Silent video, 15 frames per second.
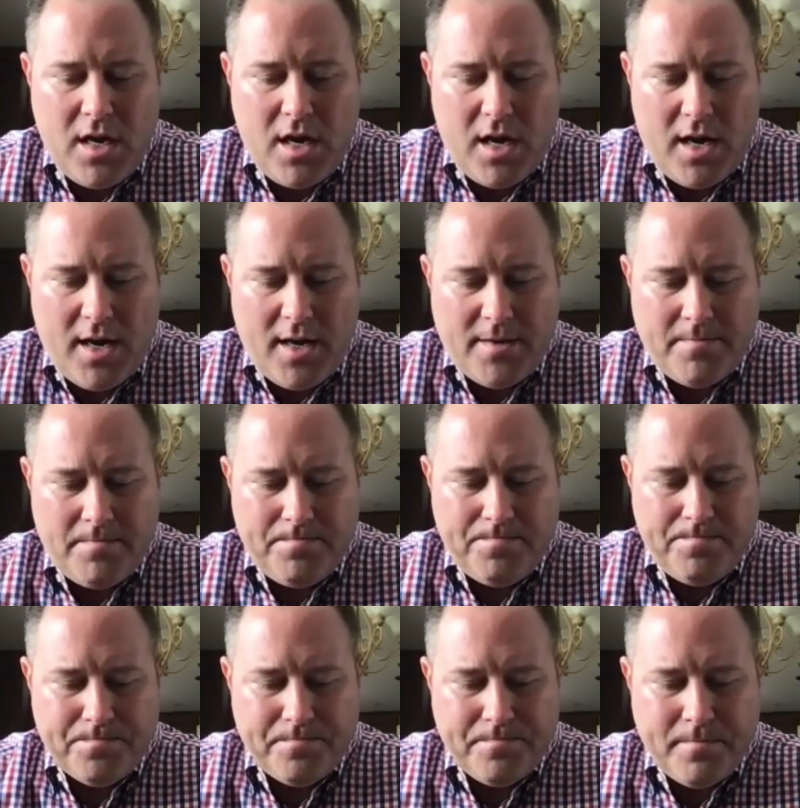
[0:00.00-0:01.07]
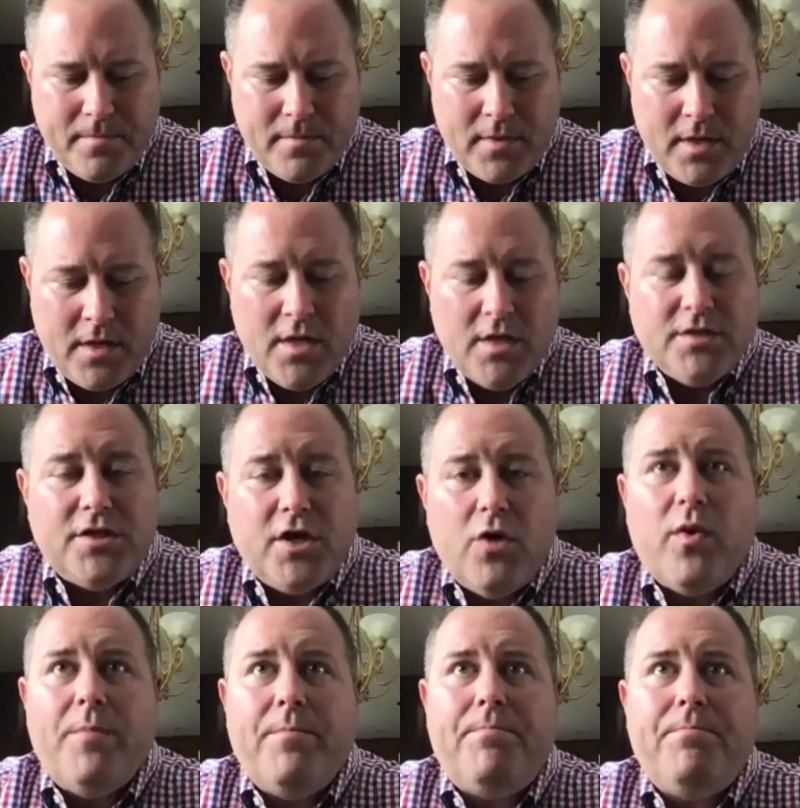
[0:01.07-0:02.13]
Um,
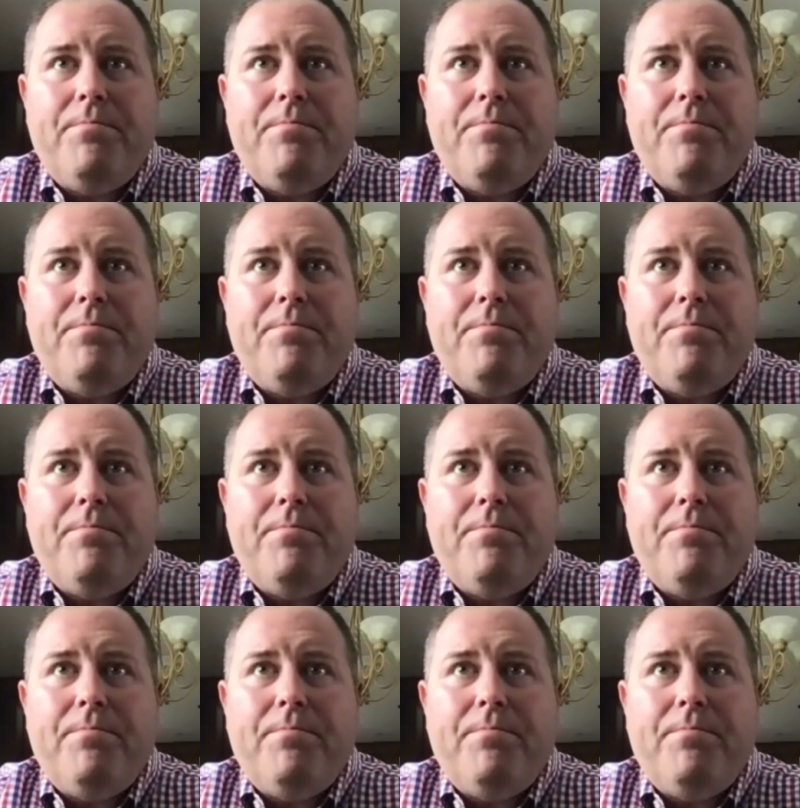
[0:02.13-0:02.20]
so